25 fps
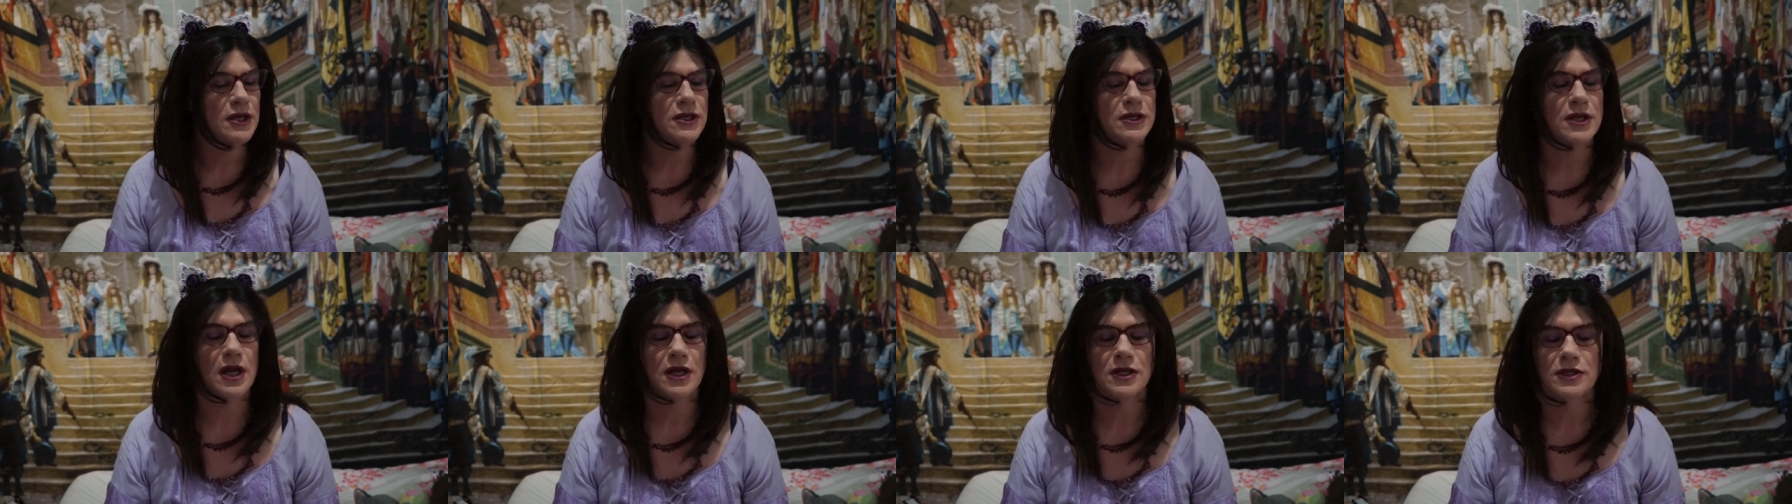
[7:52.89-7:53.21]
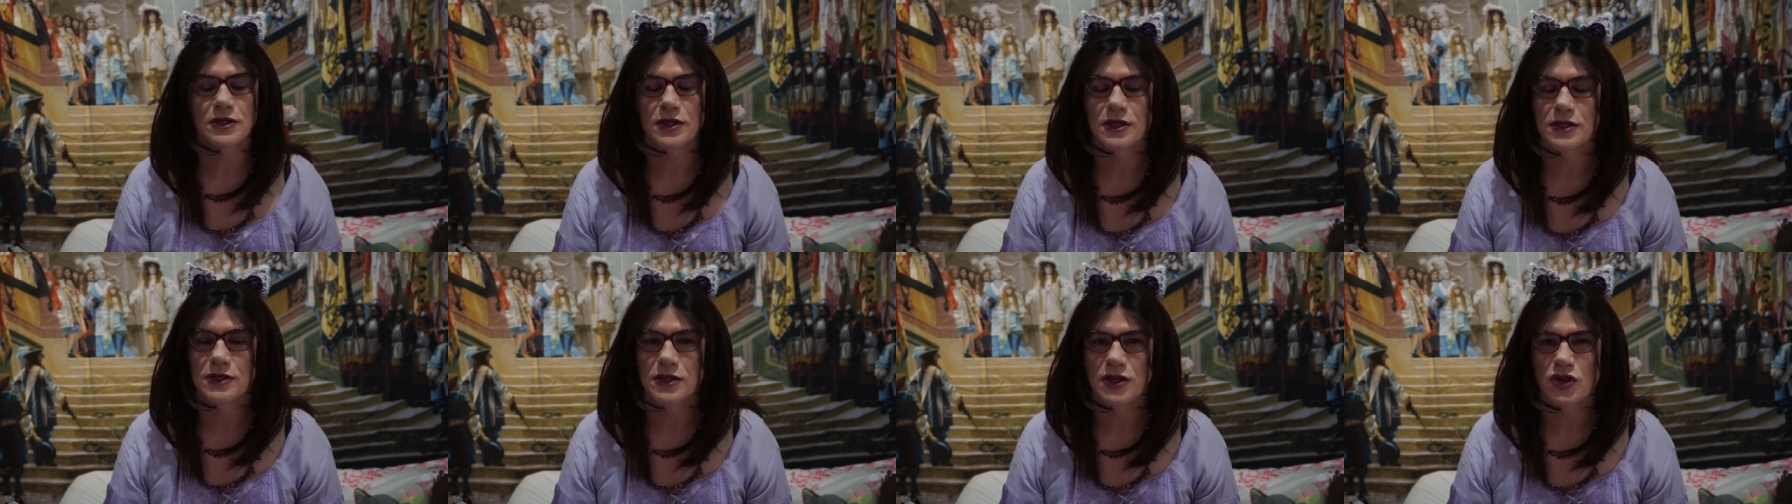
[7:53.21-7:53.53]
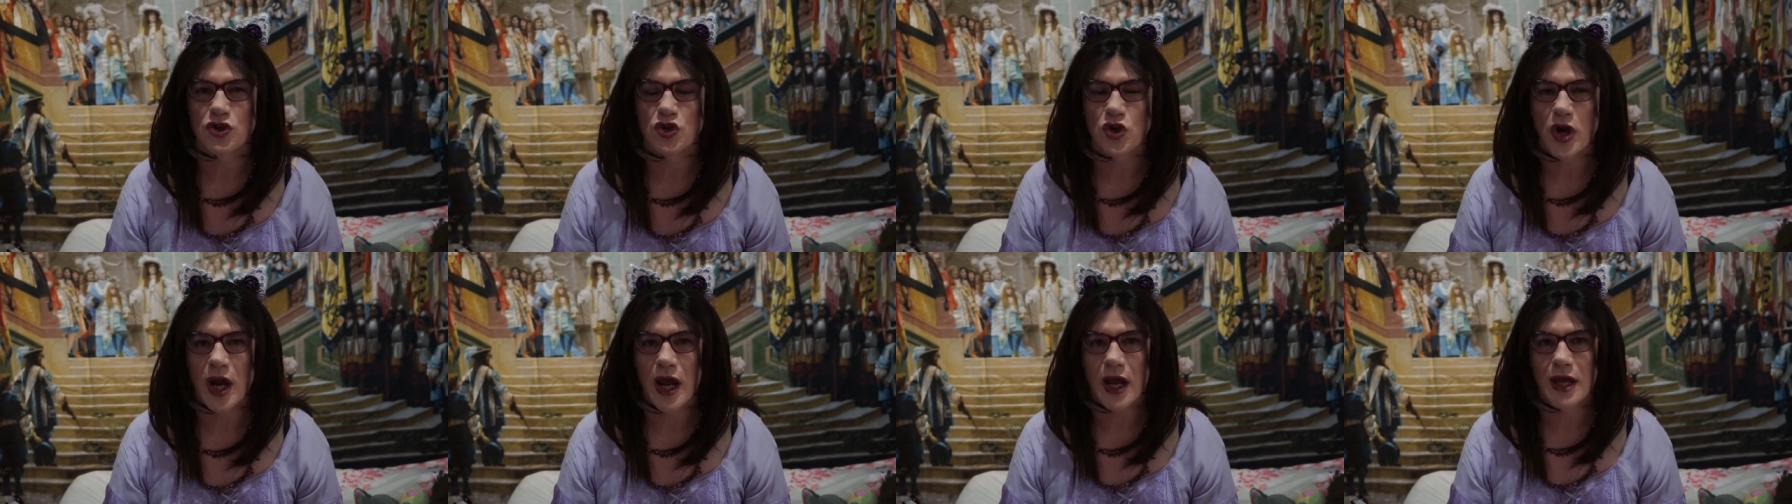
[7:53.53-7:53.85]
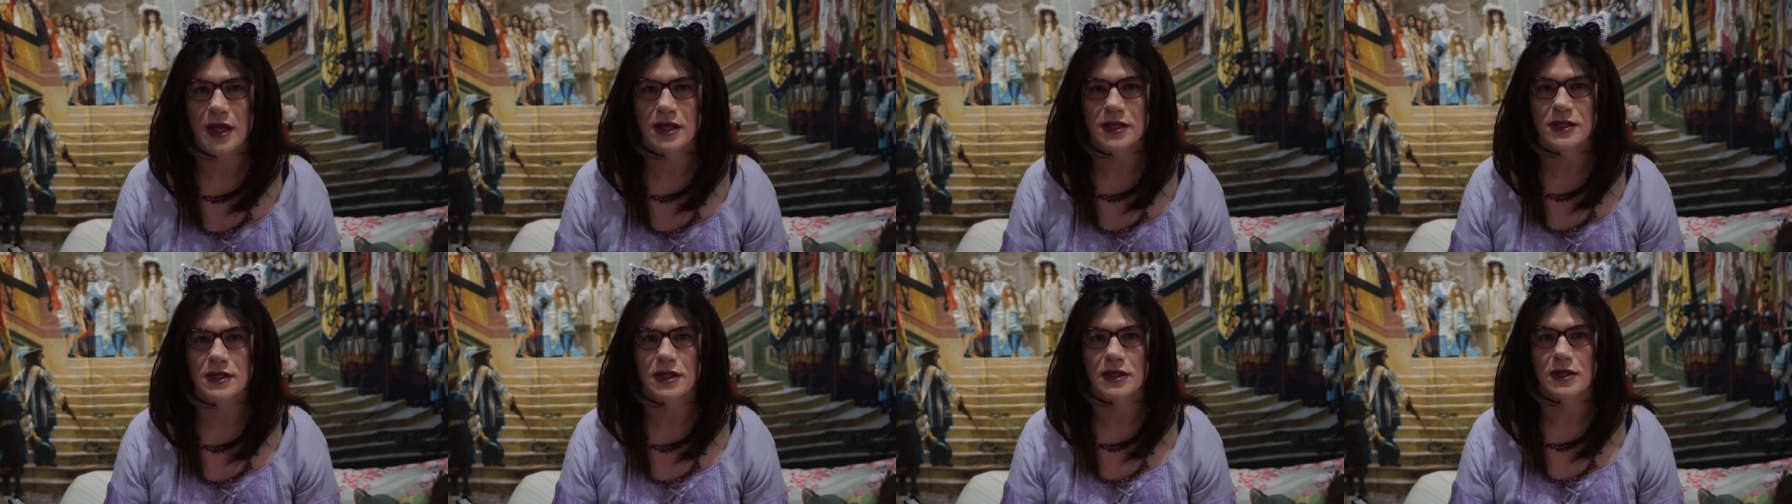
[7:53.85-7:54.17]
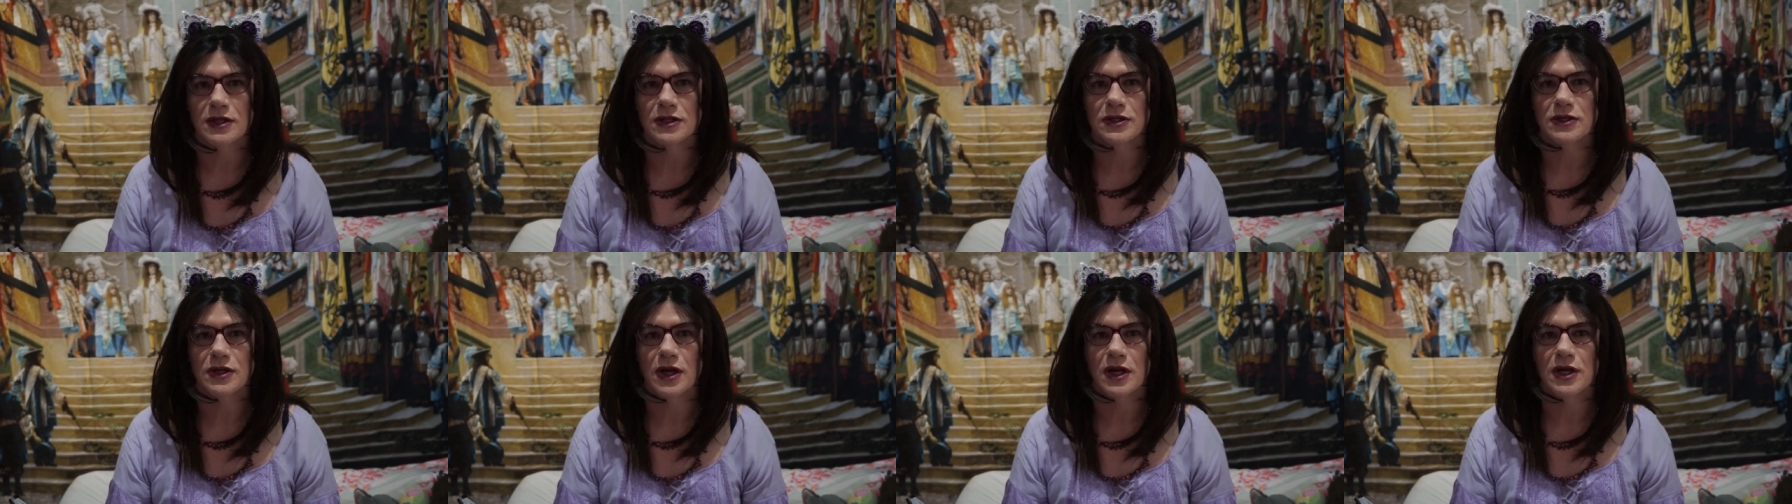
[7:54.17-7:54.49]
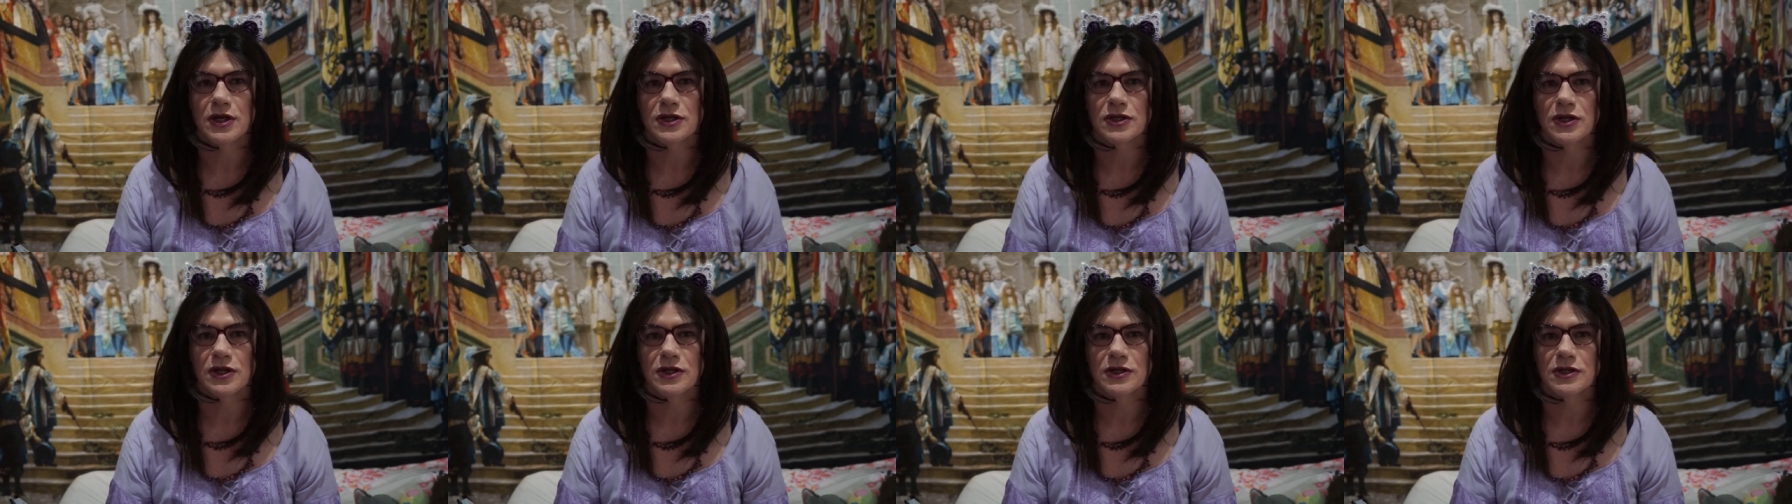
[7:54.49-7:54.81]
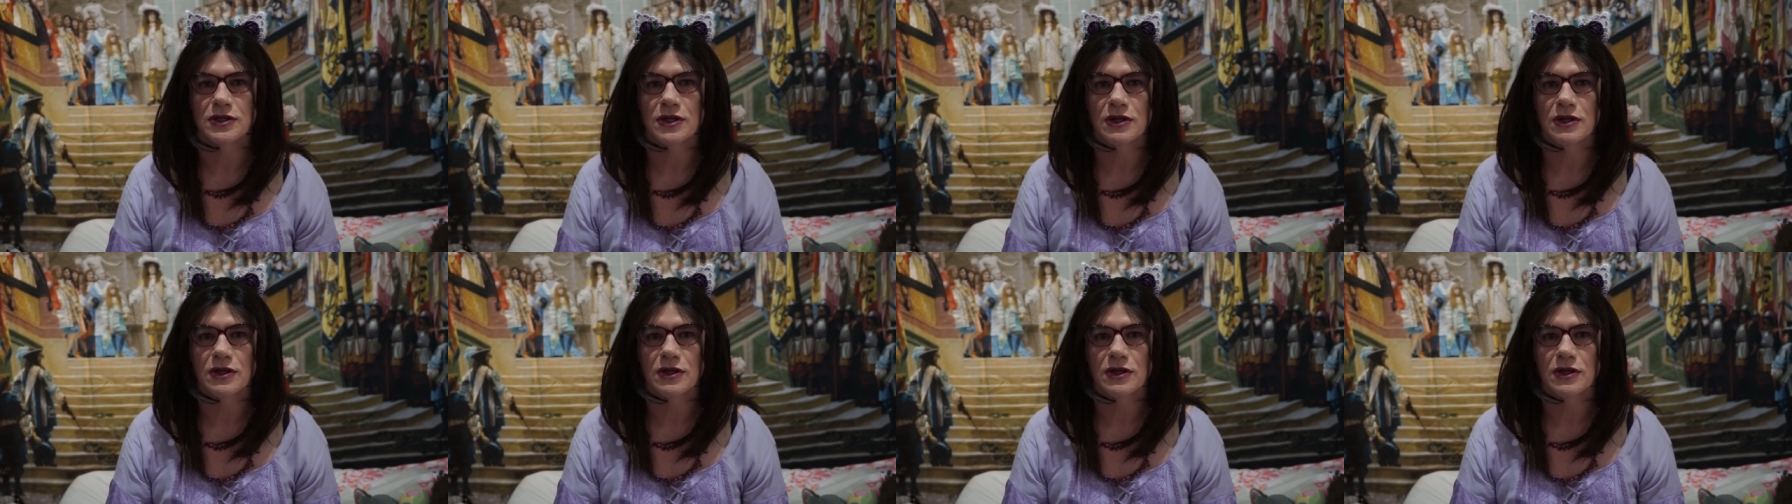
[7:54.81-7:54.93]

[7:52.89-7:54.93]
Dungeons and Dragons illustrations.